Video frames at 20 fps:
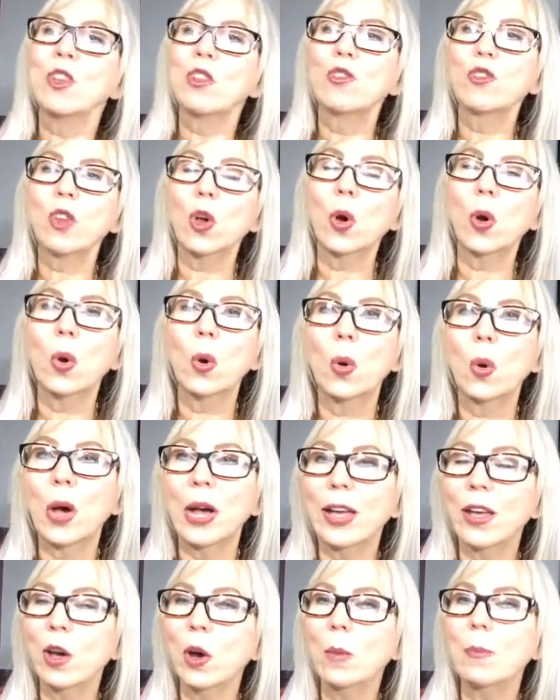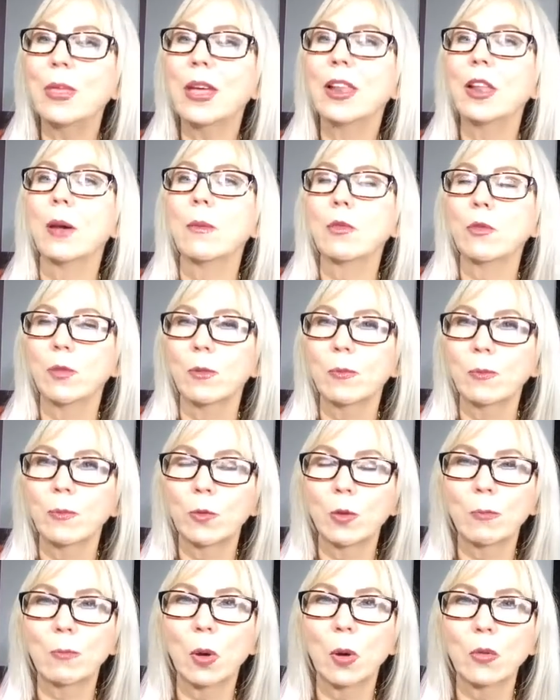So I hope that helps
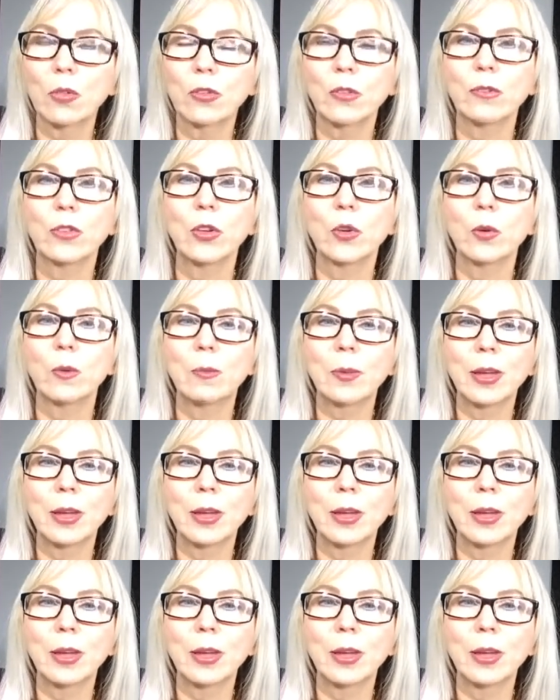for both of you.